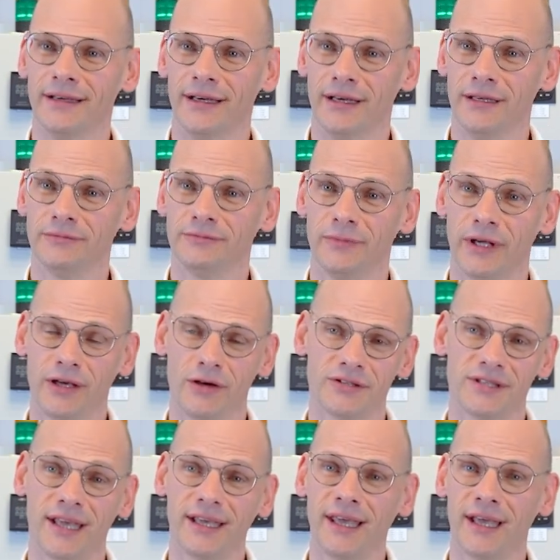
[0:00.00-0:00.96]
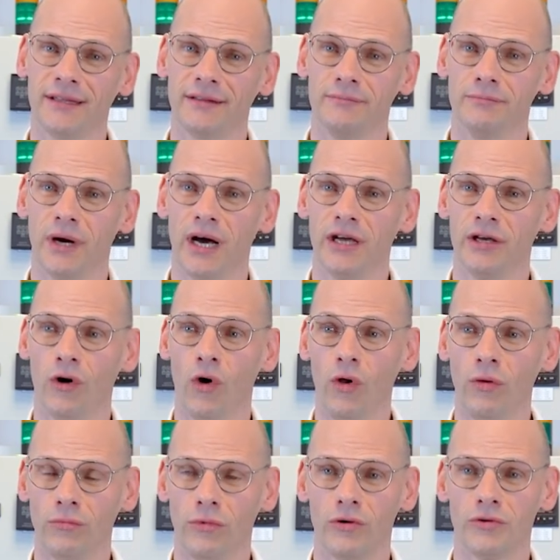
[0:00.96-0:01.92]
uh, because they can buy
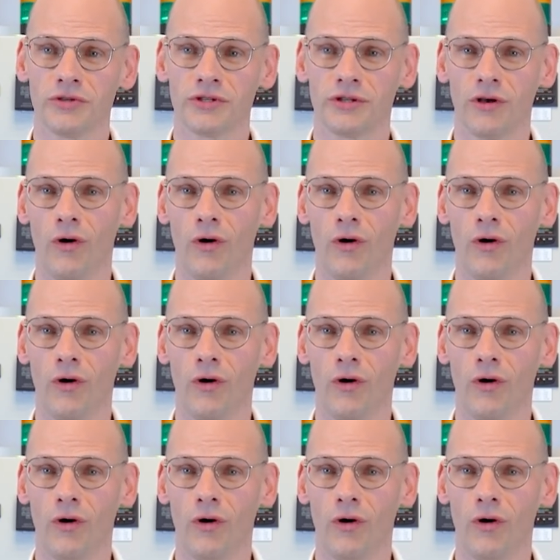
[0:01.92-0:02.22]
almost